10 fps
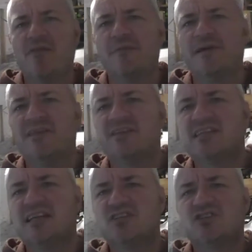the beer, the
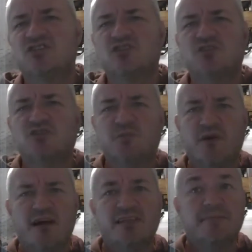sense of
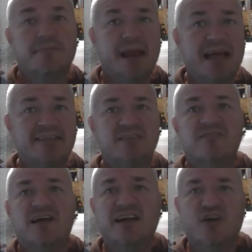surprising blend of
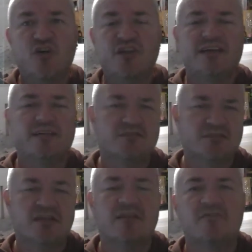iconic
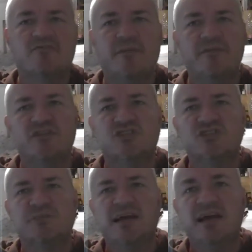Crabbies
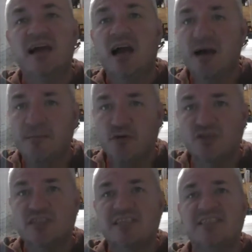ginger beer and Mud
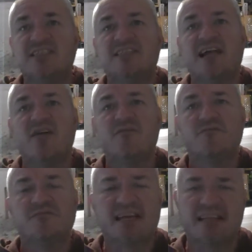City Stout from
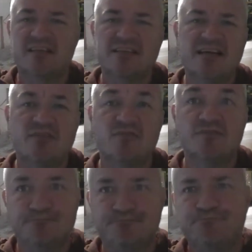Sadler's Ales.
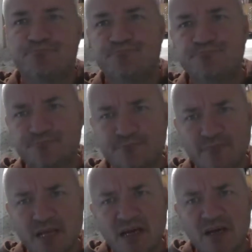
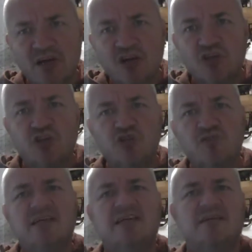The
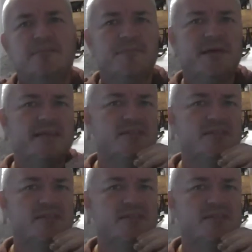unique mix